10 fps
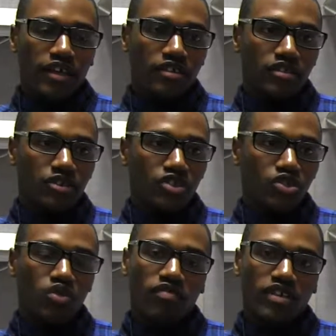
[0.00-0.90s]
and
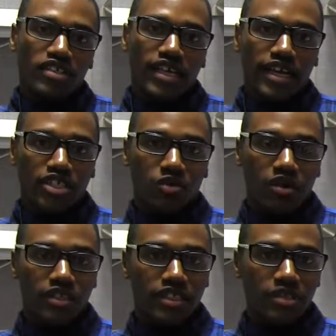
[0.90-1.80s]
there's two of us that actually
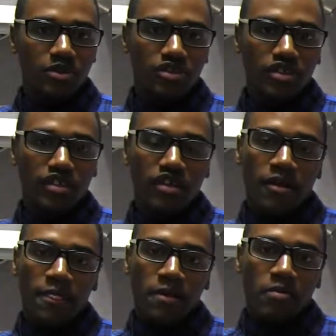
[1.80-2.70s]
work in this building,
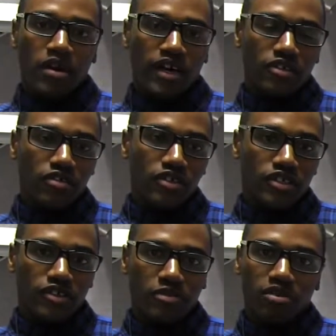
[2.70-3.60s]
but I know
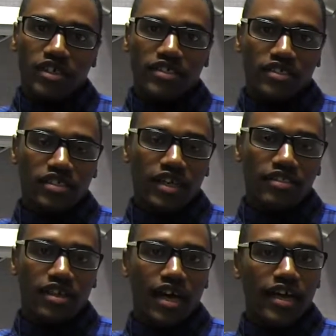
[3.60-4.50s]
there's other places
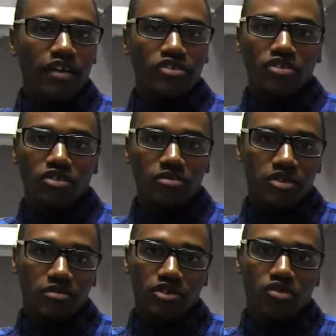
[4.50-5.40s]
like the High Altitude
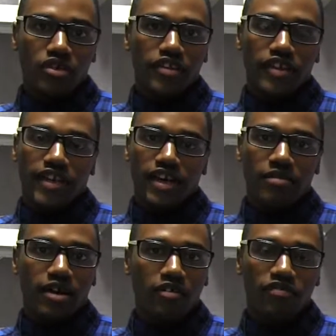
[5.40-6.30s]
Observatory. They got
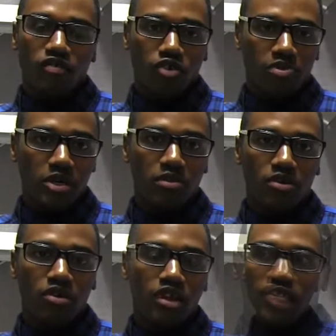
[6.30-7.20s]
about four
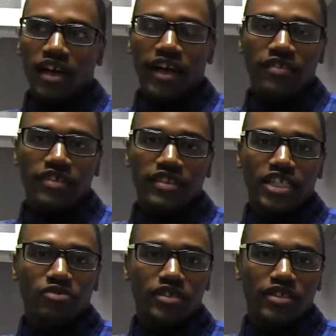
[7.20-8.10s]
people. I think
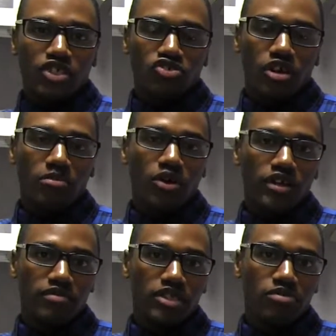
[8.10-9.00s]
that's really the strong
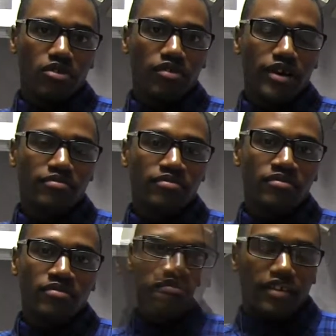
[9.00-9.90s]
point of this program,
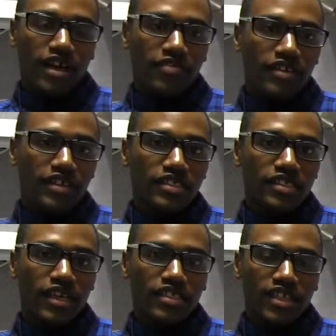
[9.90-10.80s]
and I think it's
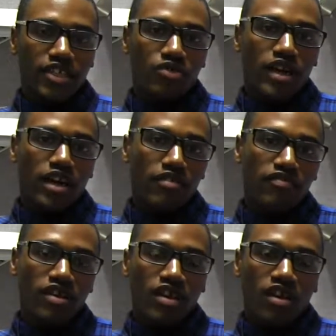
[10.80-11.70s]
nice that you
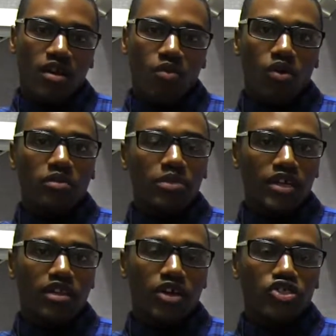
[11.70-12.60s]
have one
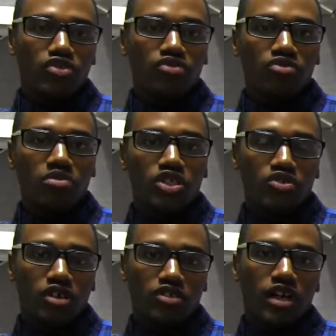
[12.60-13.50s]
big larger group,
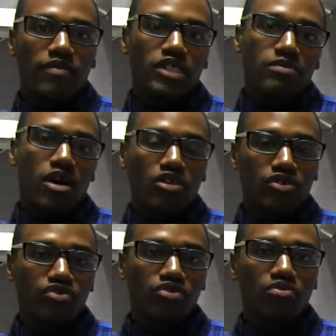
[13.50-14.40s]
but you also have a
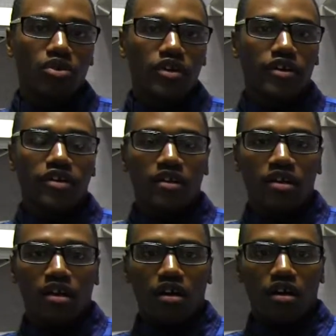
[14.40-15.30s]
smaller group where
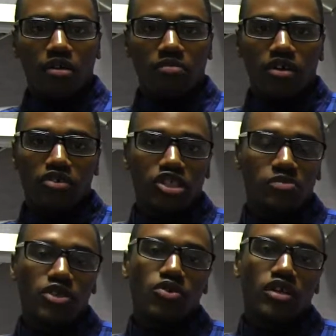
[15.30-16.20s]
um, it'll
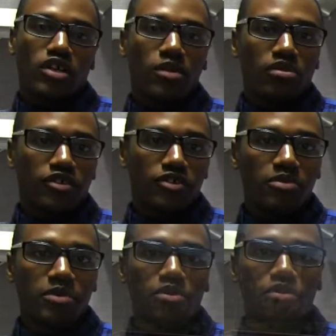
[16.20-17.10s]
just be you and a couple other
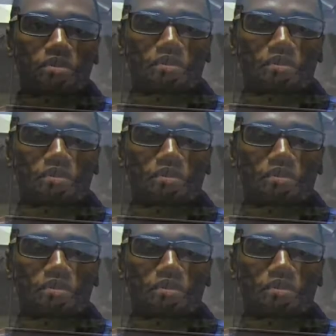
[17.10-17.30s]
people.